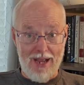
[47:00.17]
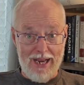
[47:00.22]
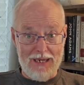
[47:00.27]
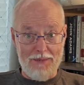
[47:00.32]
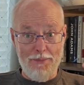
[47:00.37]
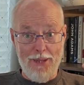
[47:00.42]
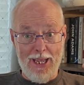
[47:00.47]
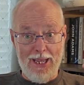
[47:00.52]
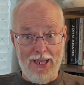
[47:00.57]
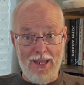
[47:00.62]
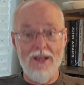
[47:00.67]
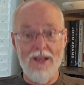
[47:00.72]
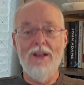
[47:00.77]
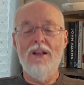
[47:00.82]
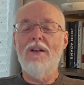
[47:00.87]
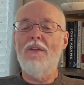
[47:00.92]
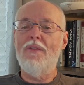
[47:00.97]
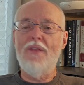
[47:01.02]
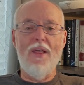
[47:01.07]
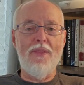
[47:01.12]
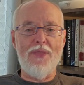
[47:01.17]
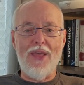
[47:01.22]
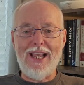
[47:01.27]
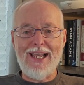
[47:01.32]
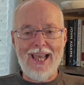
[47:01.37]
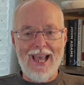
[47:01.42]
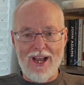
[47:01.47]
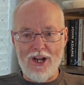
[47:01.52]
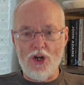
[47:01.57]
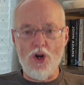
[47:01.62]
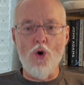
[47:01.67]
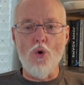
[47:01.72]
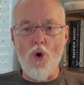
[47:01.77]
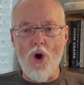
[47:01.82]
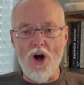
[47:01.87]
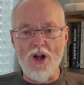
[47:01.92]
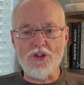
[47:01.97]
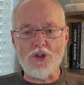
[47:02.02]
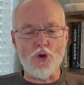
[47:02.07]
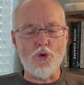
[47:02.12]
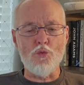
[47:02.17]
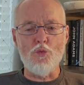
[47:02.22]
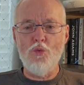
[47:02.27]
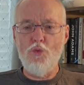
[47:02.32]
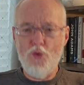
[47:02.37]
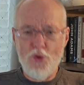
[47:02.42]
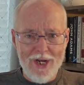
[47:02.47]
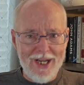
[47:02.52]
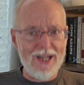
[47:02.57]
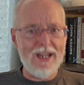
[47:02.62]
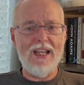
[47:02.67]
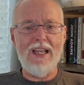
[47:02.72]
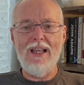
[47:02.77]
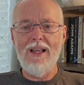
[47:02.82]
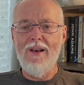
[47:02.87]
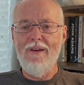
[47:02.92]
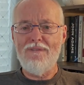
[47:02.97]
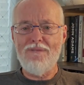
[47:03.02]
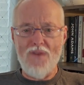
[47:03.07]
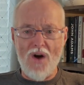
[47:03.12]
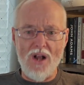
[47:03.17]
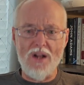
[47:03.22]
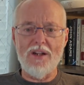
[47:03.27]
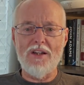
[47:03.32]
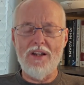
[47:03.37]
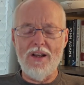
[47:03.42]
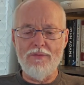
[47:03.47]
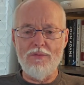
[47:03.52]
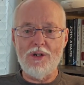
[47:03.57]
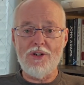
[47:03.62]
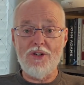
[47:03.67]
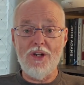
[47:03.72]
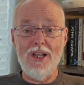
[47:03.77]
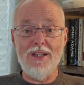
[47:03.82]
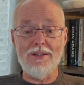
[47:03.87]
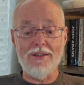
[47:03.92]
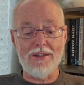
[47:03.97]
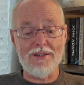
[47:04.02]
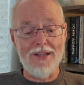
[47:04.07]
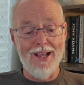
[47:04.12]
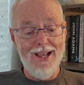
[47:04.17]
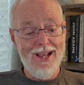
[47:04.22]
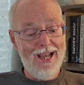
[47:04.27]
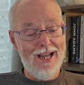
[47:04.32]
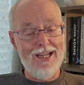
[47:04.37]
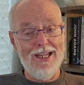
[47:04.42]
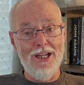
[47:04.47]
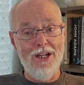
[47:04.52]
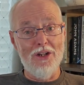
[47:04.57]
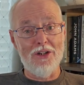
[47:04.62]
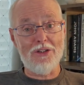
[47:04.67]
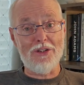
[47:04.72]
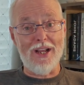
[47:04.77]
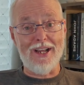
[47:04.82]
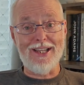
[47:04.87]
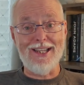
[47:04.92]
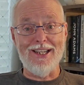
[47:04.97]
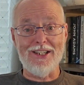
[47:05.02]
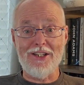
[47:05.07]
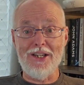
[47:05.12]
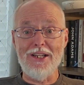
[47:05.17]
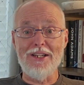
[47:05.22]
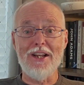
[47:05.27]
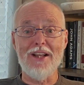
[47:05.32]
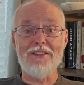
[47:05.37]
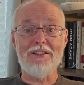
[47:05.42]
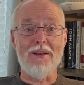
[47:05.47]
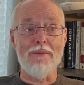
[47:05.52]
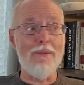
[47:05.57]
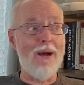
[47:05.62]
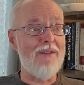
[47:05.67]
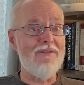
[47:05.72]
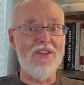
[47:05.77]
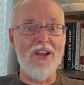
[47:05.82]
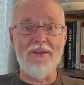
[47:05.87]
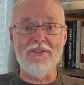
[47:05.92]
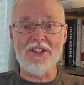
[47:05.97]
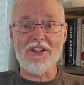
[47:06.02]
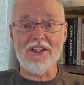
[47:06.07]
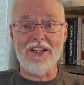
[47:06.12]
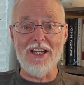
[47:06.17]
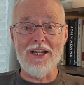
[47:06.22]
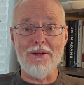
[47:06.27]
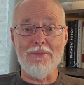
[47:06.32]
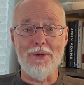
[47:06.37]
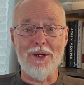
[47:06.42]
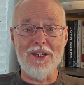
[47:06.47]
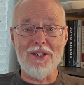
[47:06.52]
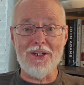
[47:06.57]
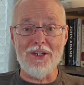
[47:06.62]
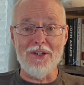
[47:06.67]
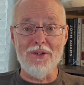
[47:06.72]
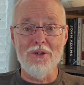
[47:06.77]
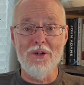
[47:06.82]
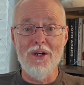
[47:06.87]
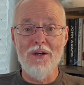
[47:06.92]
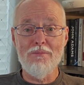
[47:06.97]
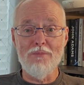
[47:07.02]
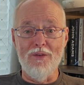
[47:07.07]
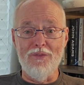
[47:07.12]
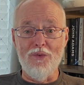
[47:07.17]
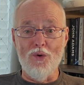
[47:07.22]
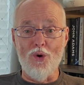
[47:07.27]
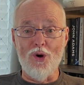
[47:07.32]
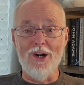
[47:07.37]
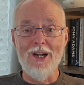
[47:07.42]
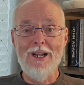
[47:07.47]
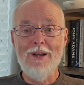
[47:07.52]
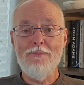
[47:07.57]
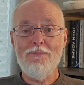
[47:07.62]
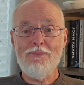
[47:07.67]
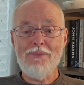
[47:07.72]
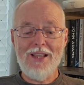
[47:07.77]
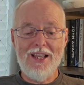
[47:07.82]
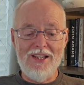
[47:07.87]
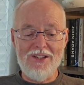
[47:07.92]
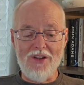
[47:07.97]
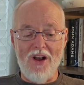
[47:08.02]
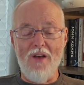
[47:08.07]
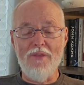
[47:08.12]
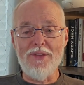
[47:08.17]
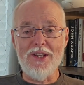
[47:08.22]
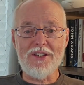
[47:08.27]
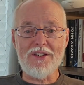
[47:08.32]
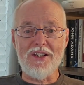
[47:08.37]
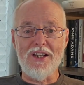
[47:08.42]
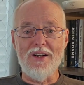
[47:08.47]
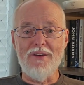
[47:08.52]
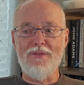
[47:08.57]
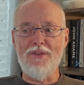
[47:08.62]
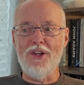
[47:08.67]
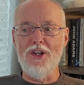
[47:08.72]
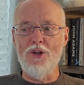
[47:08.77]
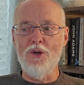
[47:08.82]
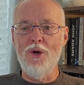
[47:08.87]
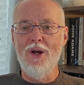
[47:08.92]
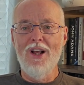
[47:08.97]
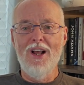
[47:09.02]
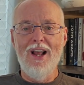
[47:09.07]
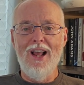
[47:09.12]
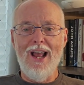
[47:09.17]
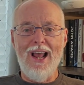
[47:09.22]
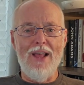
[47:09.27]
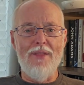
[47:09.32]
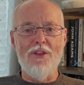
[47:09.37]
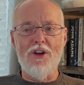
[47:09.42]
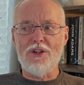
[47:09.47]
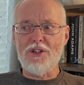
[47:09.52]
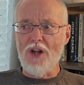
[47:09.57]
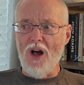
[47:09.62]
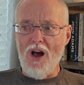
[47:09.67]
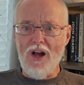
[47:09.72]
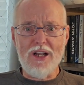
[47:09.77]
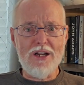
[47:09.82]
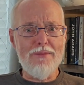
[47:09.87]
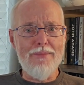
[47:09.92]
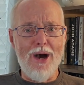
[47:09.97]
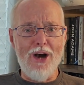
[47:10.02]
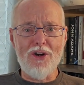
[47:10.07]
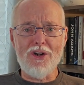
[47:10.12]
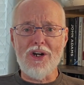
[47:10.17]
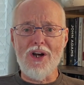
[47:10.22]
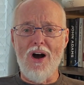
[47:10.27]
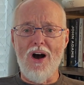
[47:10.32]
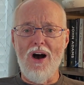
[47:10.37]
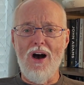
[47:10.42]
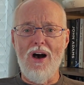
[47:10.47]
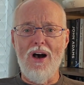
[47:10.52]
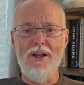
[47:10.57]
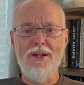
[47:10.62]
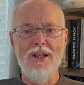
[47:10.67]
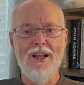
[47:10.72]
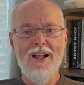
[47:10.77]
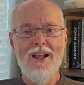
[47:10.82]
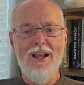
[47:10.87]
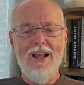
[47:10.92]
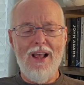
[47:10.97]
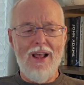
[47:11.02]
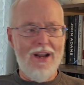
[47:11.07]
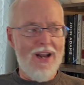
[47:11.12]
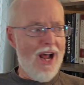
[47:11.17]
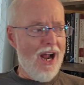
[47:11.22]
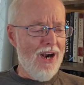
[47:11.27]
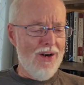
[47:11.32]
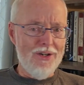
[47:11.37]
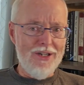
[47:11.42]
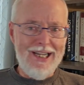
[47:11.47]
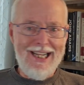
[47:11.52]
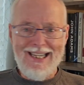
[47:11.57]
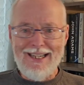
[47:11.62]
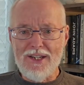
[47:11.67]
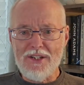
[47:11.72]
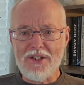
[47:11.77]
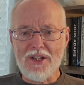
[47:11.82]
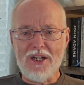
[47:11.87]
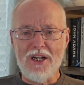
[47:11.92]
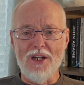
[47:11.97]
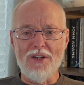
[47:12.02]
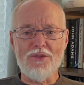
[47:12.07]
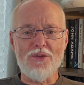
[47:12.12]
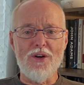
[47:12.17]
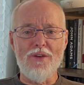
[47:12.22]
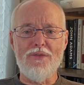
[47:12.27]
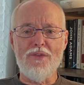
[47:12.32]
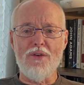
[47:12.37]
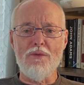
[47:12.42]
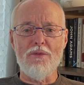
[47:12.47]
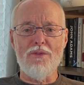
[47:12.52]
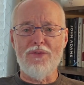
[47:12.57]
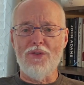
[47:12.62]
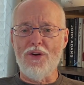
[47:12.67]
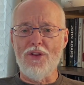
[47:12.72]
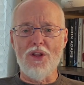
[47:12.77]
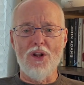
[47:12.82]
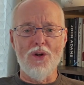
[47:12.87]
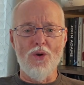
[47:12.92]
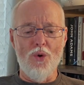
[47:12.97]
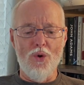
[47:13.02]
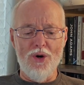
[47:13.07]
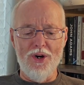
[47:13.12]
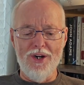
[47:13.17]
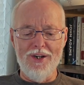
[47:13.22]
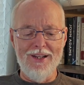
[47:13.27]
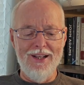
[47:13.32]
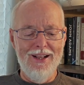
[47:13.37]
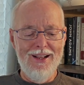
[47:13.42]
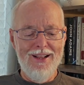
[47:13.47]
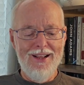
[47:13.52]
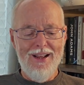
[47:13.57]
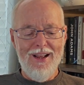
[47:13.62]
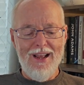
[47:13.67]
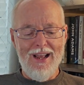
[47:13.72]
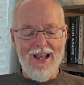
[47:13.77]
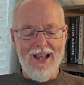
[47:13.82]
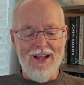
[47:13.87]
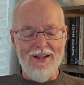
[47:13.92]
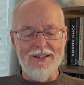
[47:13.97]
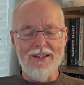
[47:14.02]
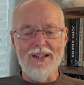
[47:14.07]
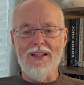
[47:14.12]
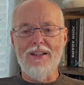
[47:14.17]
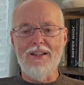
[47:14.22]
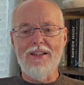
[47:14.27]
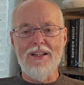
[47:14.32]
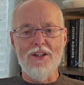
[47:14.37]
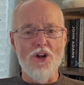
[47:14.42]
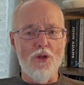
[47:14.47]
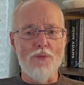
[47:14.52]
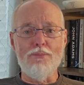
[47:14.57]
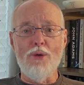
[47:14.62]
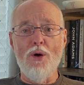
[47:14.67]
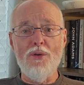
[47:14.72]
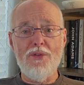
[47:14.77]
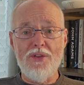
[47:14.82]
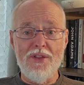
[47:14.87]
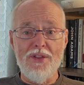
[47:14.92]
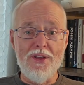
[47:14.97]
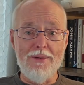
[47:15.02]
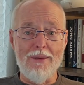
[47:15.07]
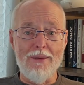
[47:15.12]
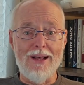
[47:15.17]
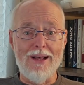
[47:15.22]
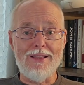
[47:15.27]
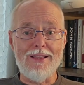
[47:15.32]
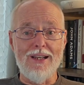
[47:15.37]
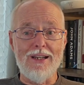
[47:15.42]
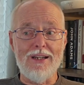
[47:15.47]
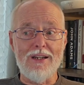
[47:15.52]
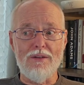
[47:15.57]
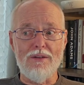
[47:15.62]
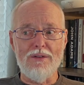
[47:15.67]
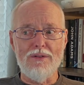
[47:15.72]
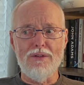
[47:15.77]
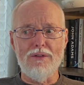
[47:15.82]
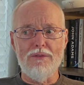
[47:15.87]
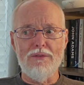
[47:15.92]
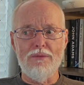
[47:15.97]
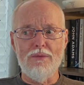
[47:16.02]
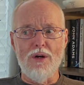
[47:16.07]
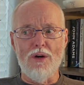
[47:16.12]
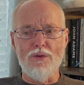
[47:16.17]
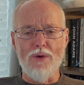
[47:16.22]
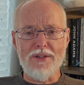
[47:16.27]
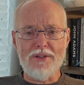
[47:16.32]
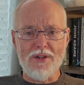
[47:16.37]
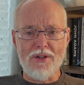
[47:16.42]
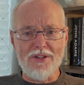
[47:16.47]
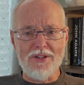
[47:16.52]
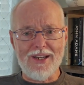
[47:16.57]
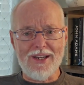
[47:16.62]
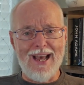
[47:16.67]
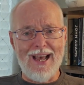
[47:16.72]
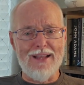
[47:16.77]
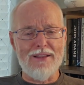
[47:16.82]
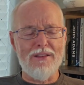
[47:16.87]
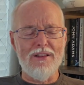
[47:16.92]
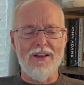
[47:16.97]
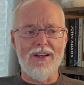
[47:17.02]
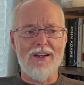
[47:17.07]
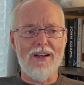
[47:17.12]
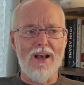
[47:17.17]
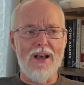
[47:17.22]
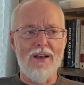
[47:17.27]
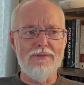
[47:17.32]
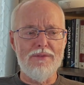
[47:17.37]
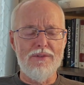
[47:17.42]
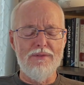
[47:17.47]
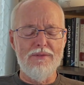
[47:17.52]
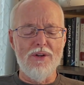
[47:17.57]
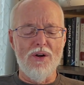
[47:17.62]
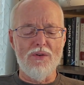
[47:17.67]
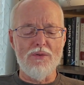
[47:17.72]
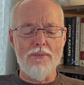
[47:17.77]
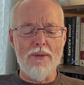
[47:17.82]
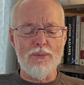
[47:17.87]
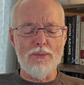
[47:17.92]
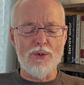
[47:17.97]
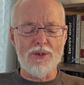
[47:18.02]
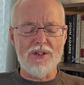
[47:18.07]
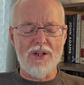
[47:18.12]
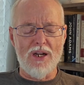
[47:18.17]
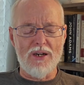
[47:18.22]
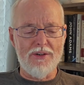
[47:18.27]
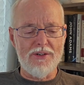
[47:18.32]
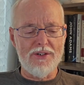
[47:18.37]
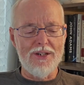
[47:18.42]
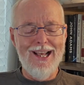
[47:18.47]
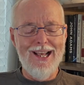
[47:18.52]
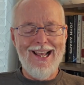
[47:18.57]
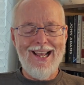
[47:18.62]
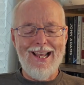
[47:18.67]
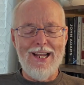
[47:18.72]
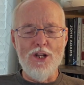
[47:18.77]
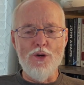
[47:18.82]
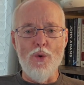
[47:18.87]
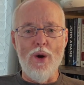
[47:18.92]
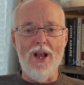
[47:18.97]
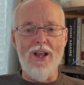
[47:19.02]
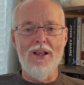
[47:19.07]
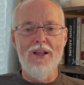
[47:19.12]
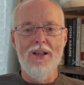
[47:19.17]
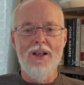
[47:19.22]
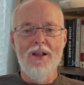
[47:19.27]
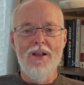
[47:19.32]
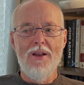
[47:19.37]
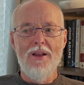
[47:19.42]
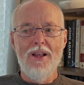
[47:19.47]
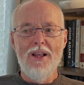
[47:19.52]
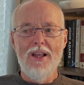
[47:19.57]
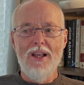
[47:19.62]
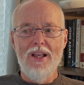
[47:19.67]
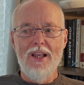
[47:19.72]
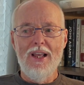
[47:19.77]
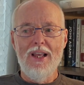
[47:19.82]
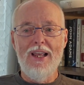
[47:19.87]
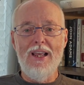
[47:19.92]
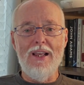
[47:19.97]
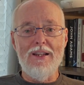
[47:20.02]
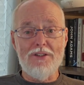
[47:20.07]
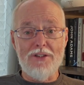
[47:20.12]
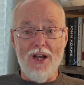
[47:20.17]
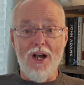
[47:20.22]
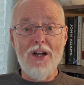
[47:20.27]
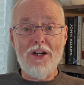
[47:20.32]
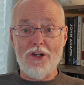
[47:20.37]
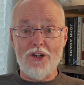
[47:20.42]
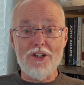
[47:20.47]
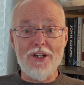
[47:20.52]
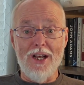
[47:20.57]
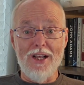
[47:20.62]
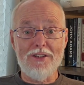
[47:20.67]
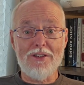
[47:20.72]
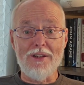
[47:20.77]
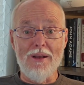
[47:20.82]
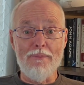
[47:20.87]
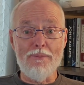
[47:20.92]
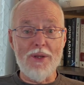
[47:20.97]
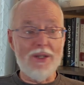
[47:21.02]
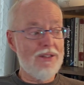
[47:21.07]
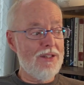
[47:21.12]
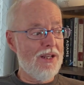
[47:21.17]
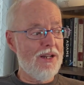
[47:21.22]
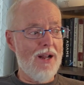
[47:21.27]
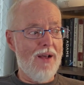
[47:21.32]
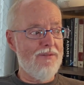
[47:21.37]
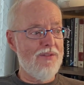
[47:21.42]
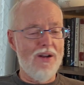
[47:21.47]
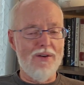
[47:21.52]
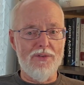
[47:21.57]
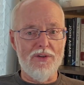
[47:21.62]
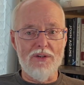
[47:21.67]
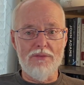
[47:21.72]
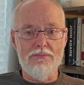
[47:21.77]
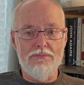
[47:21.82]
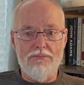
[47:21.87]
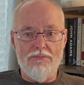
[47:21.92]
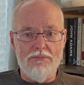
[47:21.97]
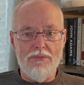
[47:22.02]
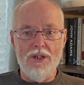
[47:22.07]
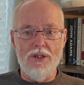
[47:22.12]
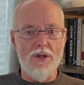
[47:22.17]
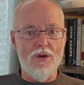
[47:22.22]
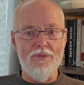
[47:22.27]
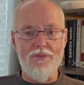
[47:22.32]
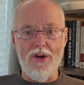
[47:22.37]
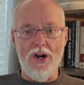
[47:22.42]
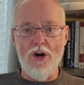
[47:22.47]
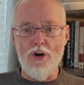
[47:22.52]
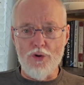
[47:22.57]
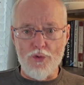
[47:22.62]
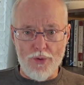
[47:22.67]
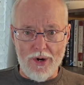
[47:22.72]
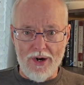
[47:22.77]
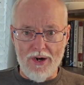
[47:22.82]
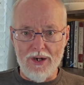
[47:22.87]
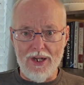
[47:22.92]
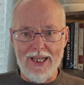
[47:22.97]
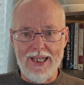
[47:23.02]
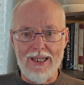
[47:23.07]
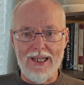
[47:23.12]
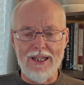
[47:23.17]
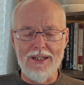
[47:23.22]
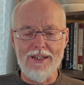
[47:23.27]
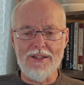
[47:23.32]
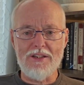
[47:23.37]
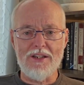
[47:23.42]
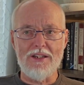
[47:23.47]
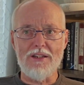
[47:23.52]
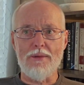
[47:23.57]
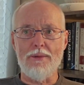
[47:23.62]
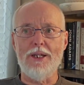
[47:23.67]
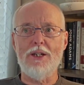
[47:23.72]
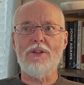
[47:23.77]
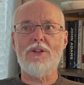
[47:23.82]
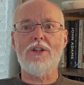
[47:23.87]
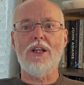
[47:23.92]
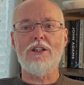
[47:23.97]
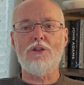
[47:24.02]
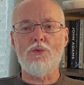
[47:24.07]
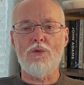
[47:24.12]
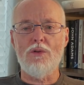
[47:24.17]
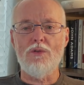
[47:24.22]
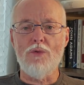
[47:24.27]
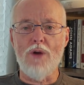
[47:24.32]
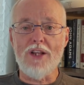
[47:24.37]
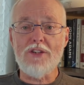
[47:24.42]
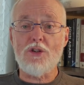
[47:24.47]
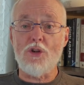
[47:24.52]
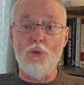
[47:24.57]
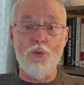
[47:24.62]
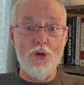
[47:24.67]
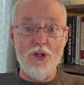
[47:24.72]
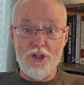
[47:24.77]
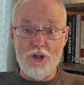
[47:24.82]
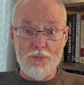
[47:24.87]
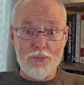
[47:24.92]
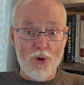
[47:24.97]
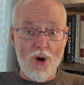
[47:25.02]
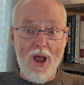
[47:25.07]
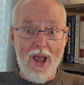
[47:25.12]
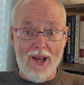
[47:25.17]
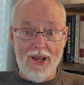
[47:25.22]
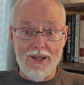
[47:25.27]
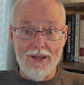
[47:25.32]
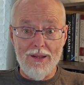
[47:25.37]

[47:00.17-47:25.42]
me, that they can't go on to really fall in love with Jesus. And he looks like this. He does something I've never seen anybody do before. He's on this interview and they're talking about God and our need as a country for, for the Lord. And, you know, both of them, I think, well, Russell's a Catholic. I don't remember what Tucker is. Anyway, he Tucker does something that I've never, you know, very rarely, at least seen somebody who says, Russell, will you pray?